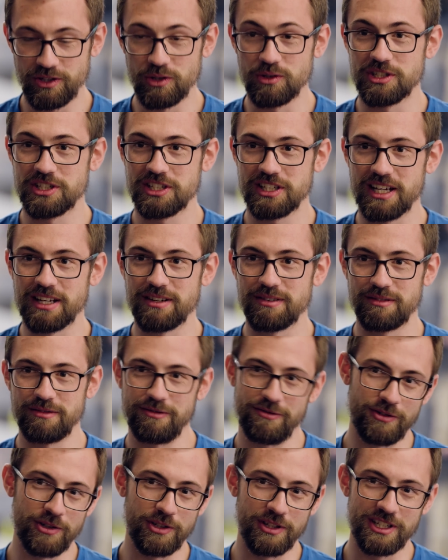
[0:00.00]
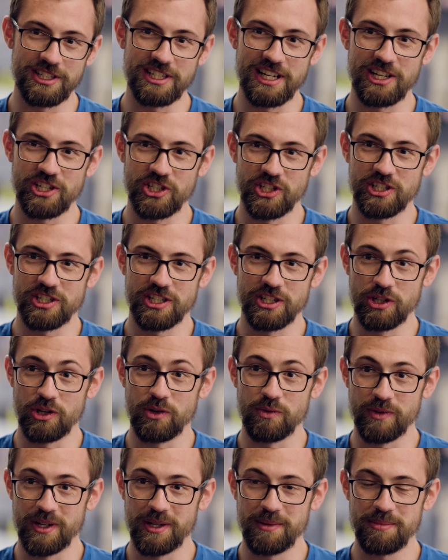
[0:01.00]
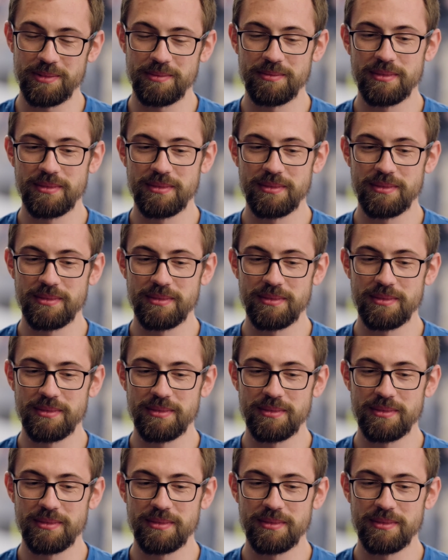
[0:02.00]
good skin for the sessions and not rip.